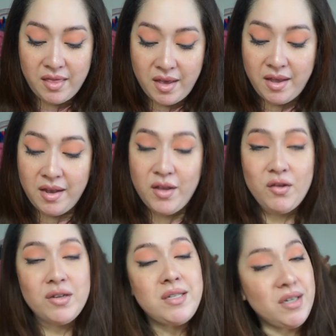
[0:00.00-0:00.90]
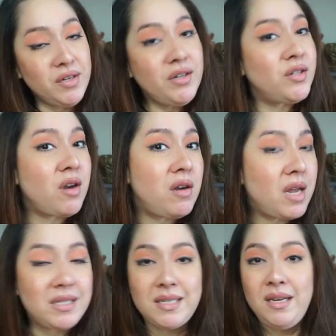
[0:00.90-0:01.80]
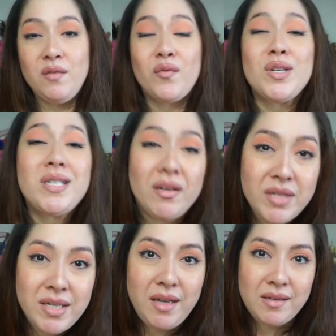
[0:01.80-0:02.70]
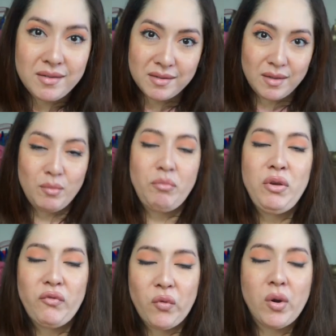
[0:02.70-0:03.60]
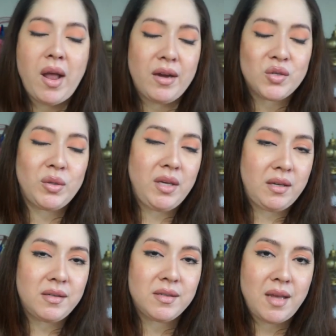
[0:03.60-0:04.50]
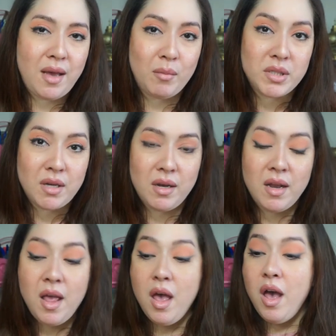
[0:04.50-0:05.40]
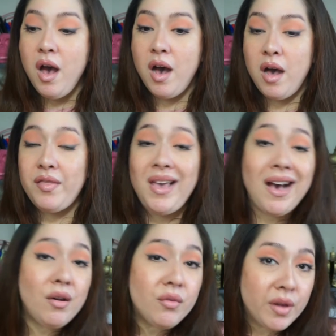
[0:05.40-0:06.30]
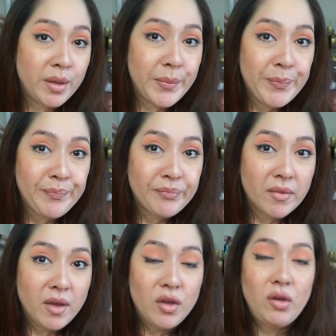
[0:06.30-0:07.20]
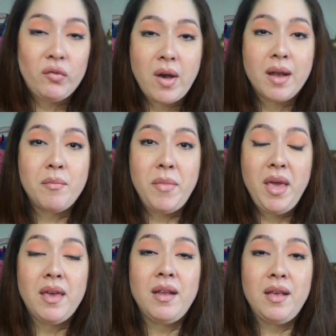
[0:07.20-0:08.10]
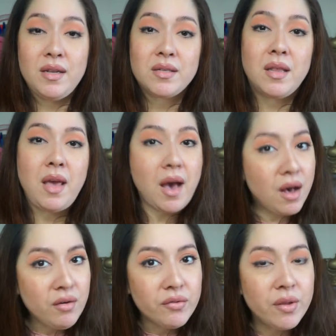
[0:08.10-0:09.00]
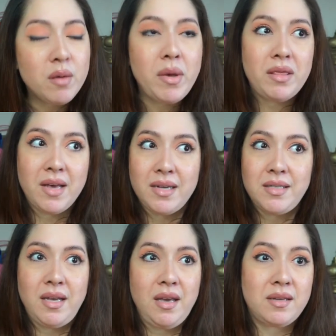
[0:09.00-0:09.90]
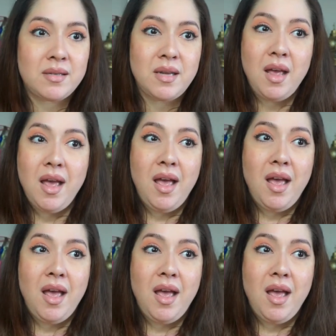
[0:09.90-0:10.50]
Then your interiors are not seen for 7 days before it actually hits Amazon. The algorithm, you've got to make it into the algorithm, and that takes,